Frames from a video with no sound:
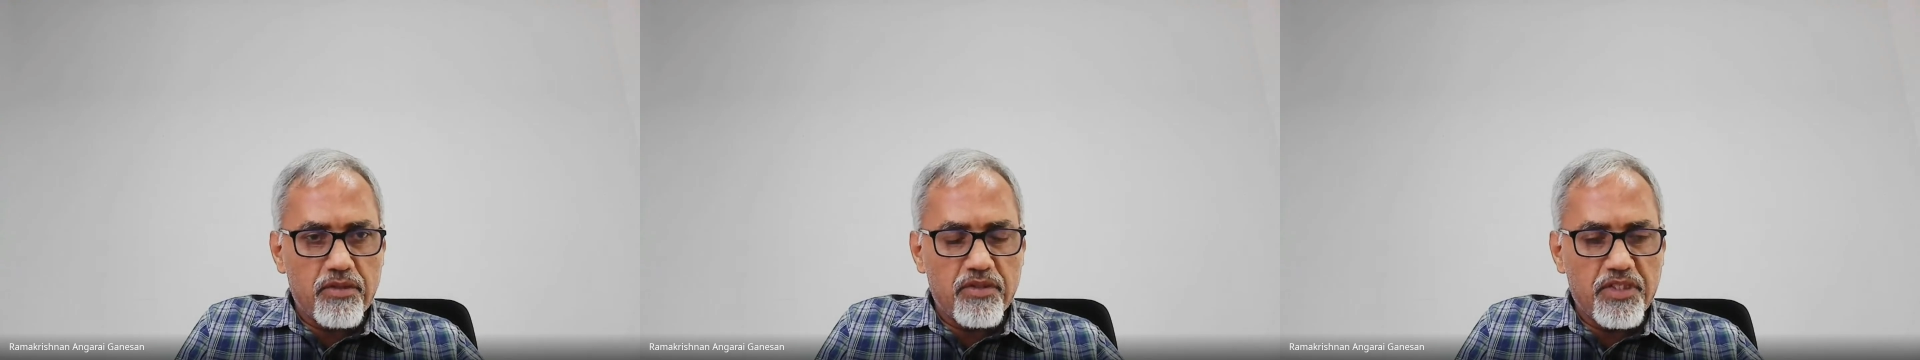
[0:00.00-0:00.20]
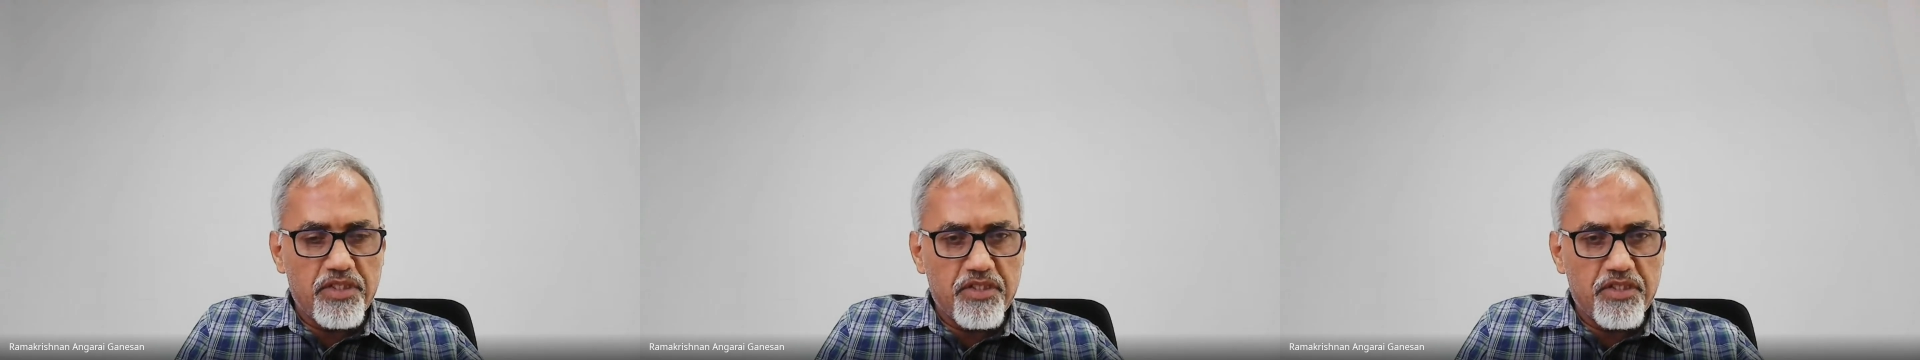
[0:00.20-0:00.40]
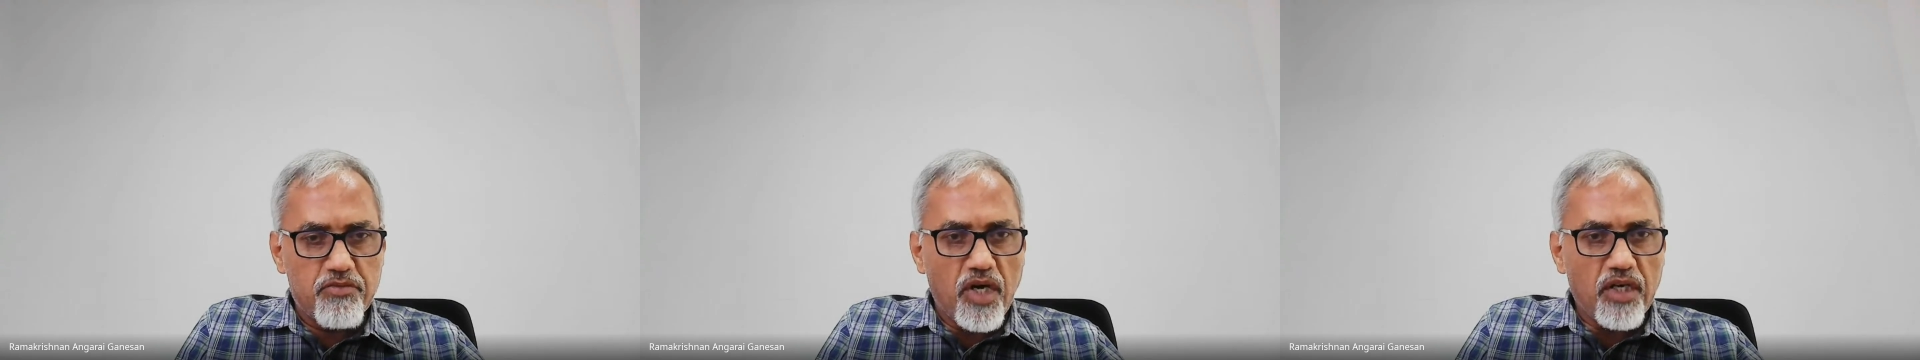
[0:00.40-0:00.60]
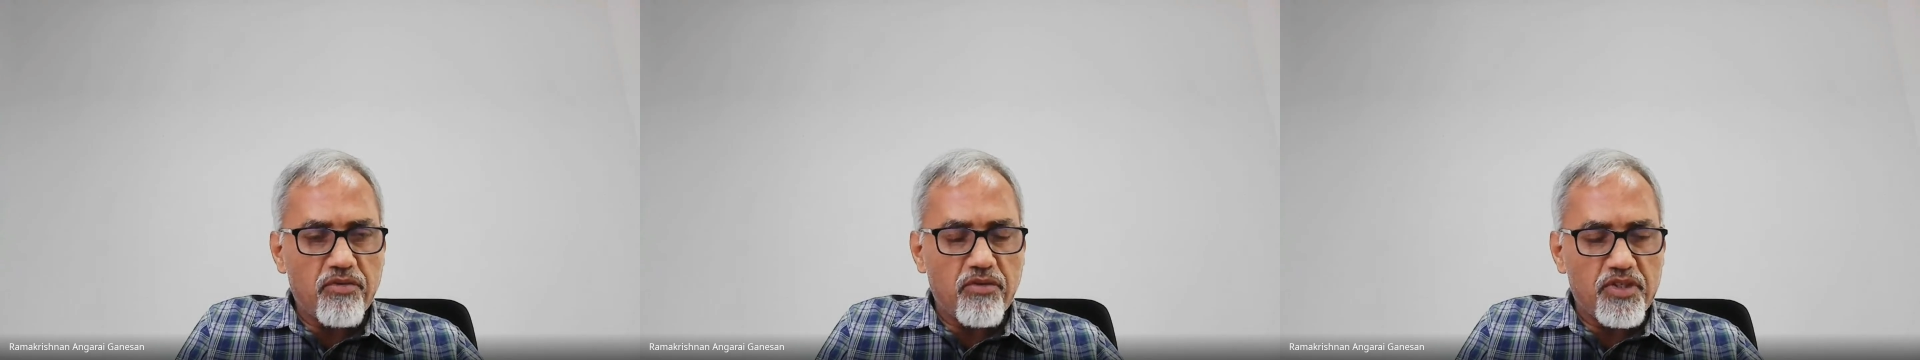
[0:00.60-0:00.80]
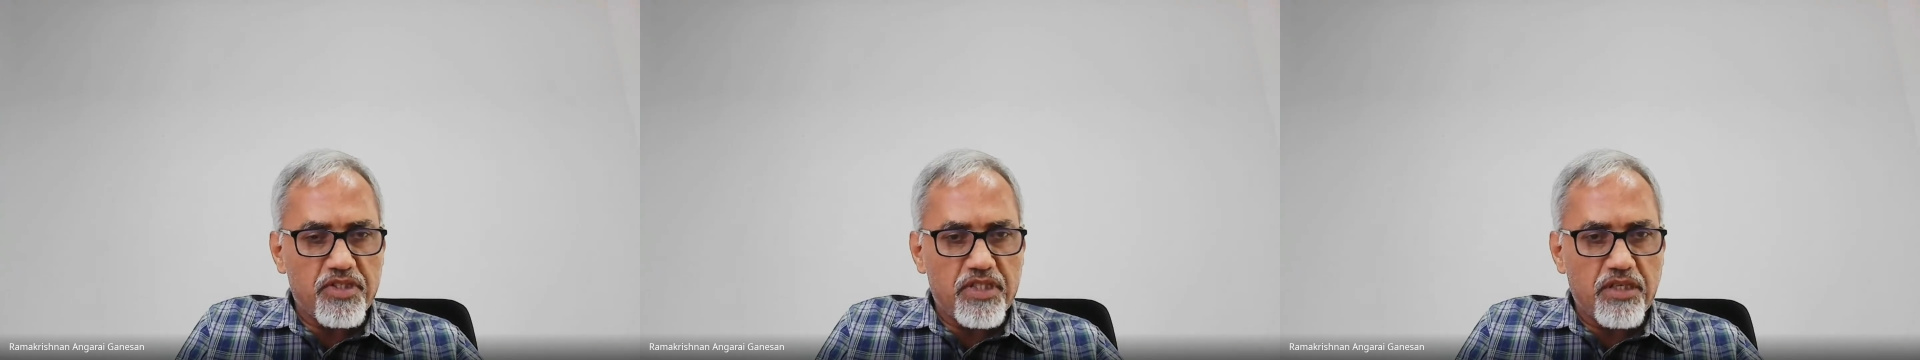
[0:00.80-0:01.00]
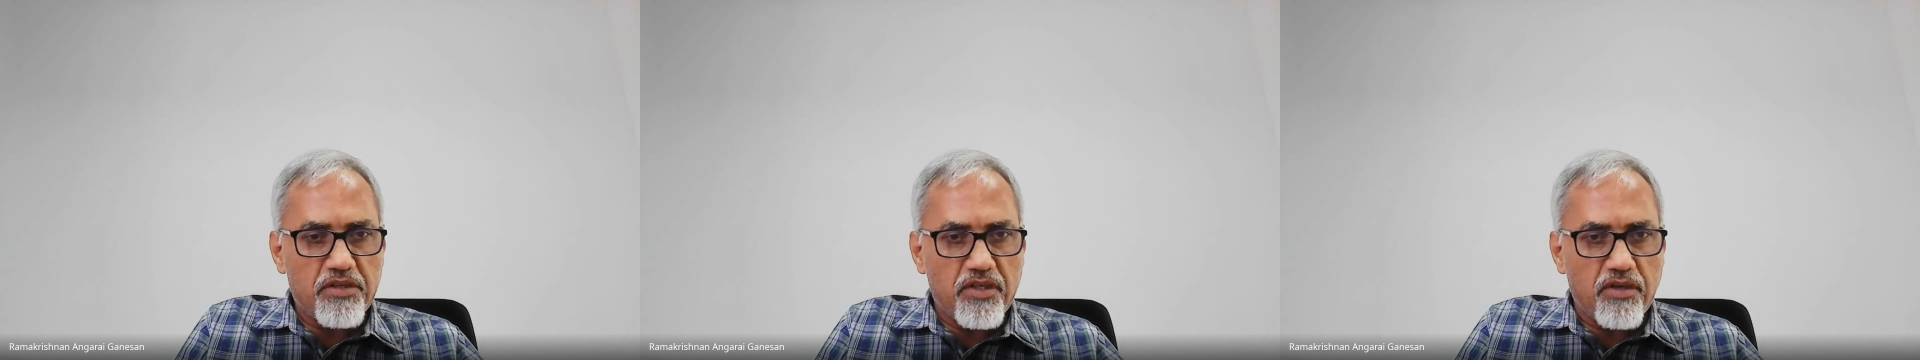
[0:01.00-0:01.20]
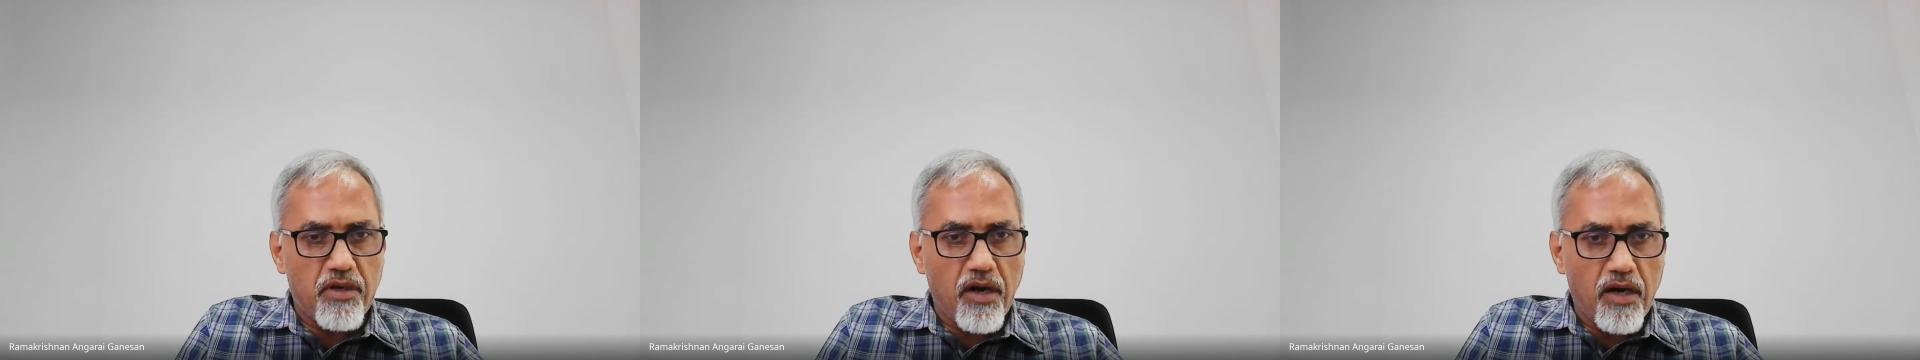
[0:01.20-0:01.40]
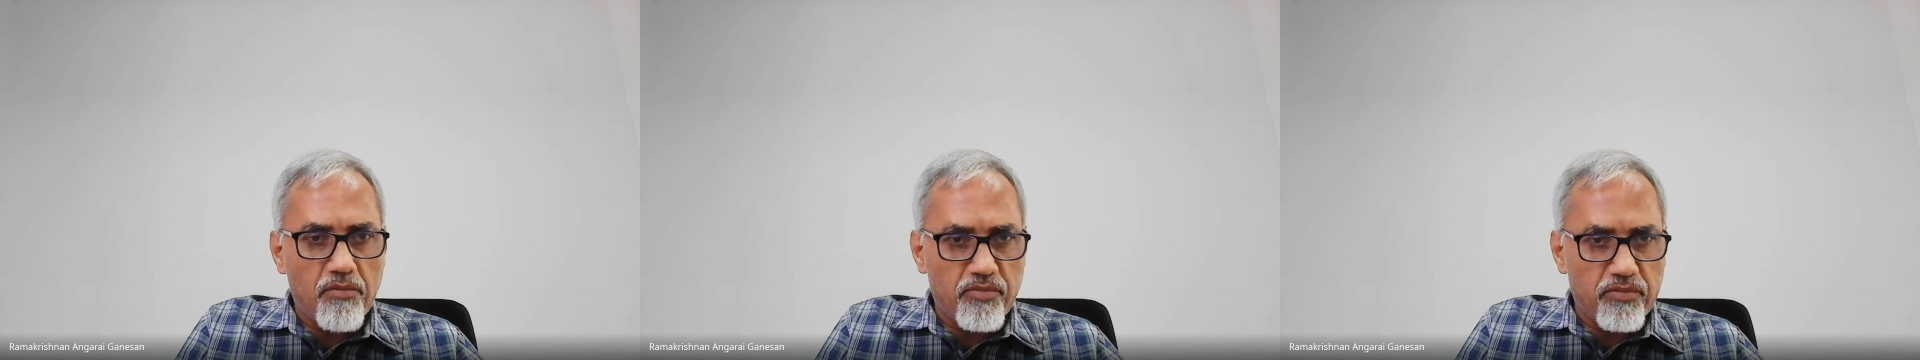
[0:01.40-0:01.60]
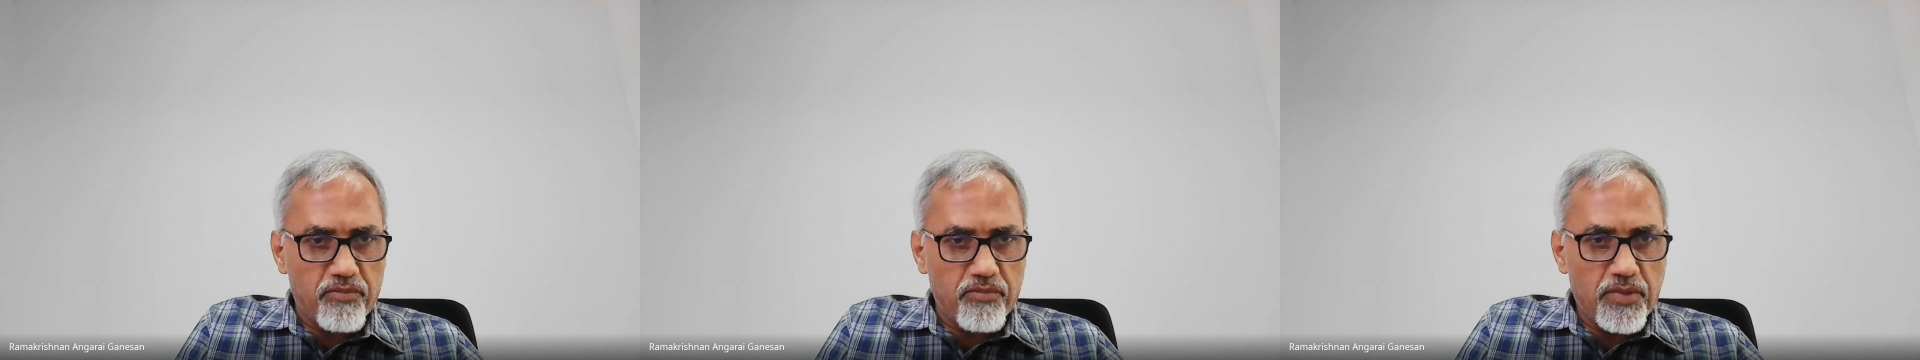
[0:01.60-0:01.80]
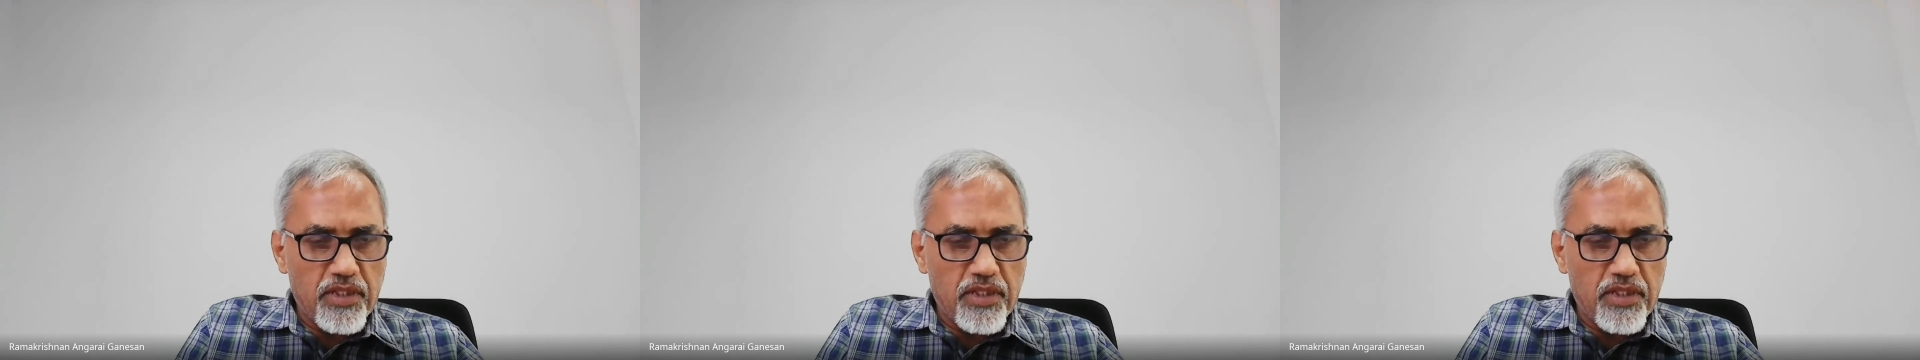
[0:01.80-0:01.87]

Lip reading: this is what was the norm,